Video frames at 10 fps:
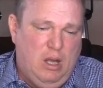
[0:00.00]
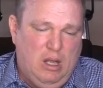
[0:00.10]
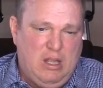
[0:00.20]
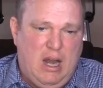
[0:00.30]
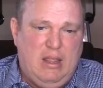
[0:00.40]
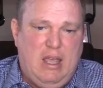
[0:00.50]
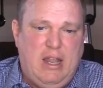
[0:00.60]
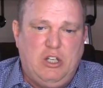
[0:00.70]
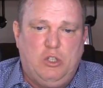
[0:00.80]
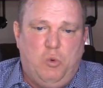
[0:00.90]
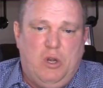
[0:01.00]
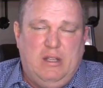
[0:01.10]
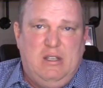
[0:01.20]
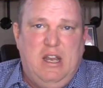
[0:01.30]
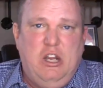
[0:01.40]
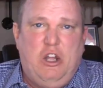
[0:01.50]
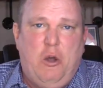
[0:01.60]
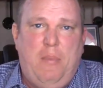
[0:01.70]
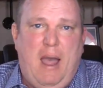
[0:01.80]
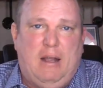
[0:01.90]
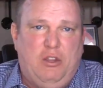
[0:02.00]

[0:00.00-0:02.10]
a lot of the agents will continue to go back.